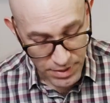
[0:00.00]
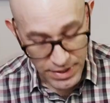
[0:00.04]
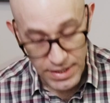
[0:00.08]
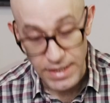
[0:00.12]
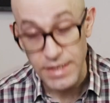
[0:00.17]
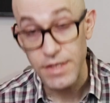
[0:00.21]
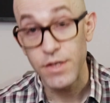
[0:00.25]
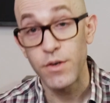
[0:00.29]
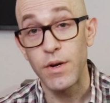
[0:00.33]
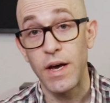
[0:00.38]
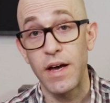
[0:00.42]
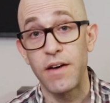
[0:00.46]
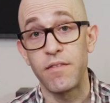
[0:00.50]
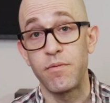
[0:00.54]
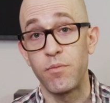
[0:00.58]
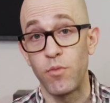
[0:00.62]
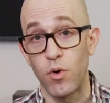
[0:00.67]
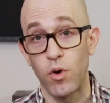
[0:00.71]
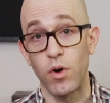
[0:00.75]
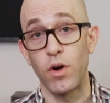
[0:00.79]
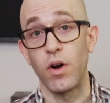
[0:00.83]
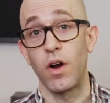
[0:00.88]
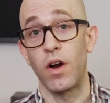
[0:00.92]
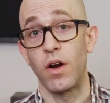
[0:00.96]
I do have
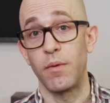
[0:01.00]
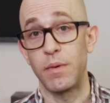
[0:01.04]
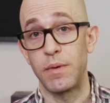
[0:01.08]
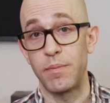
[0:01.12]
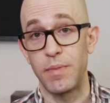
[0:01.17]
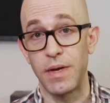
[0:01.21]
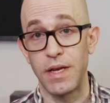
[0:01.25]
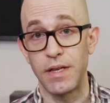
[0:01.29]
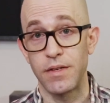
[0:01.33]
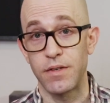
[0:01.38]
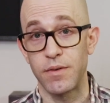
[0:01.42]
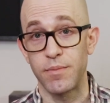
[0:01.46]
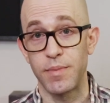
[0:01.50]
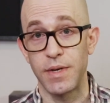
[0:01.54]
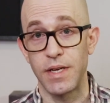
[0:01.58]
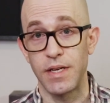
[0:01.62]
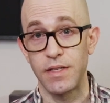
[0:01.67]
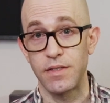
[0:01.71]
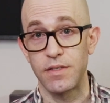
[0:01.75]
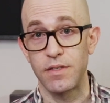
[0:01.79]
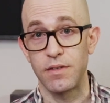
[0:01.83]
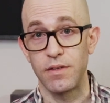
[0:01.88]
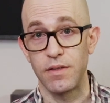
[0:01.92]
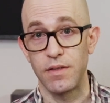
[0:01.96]
more Army Painter
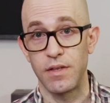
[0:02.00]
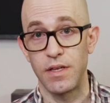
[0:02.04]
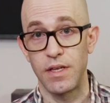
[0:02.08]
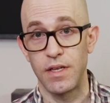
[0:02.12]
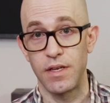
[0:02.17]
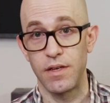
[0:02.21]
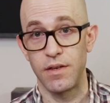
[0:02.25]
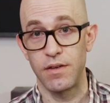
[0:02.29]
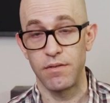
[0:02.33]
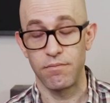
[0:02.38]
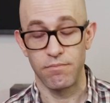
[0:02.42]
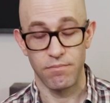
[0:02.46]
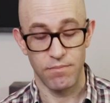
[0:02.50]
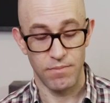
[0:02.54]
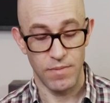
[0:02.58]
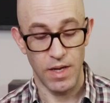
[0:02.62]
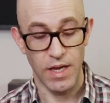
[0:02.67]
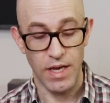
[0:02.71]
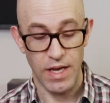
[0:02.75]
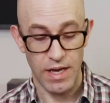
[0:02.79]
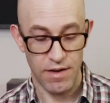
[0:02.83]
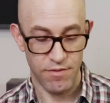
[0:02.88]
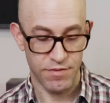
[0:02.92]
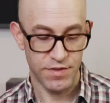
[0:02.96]
paints than I
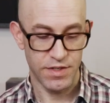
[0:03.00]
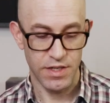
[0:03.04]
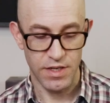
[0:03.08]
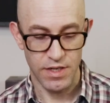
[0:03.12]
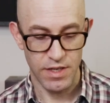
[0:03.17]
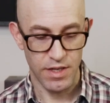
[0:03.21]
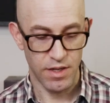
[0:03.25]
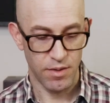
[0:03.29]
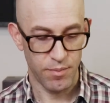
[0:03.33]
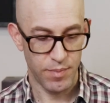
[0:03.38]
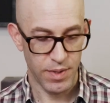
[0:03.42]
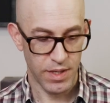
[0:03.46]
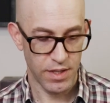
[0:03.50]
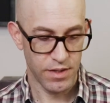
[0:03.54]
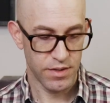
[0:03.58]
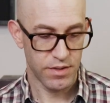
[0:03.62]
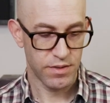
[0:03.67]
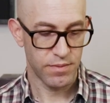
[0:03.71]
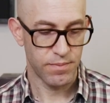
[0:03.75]
have Citadel paints.